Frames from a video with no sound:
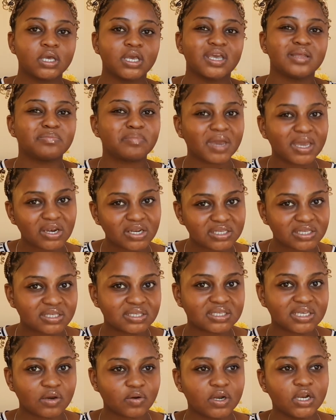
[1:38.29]
it may
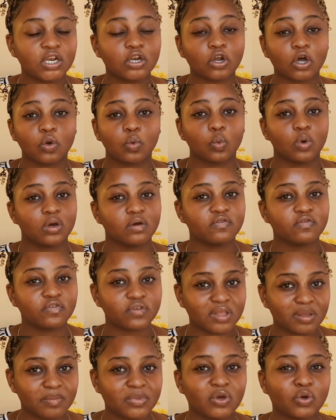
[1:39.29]
necessarily not work for
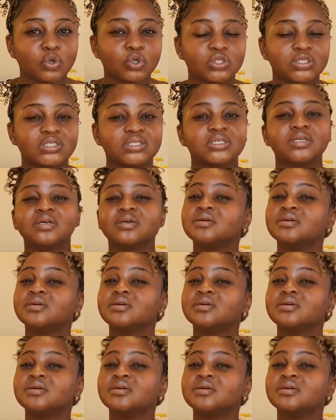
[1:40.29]
them because